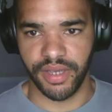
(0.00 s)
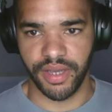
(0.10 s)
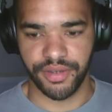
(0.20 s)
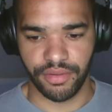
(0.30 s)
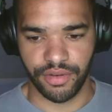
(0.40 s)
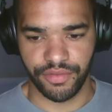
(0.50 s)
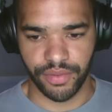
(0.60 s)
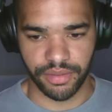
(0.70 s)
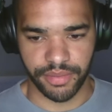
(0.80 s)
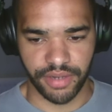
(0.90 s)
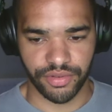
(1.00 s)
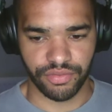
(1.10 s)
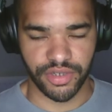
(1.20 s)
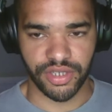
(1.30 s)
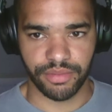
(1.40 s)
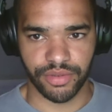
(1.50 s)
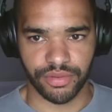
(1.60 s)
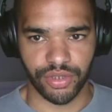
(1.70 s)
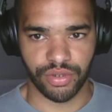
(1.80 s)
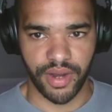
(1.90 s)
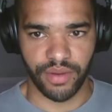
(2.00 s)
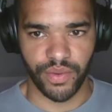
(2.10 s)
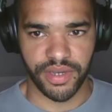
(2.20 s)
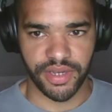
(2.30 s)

I don't know if we're going to be able to reach it, but we'll try. Wind